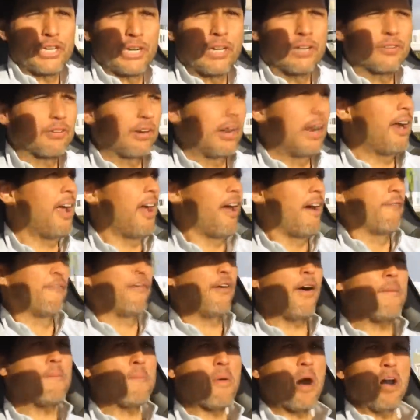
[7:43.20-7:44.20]
children
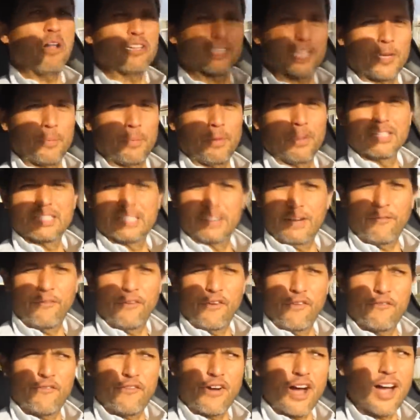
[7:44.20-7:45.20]
from multiple
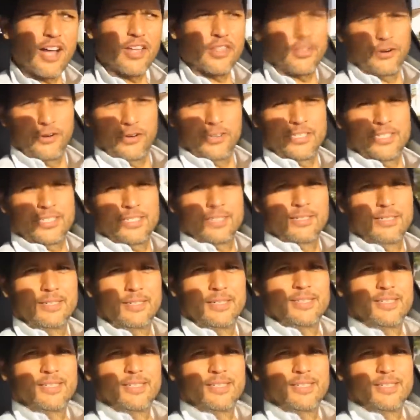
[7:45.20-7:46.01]
different fathers.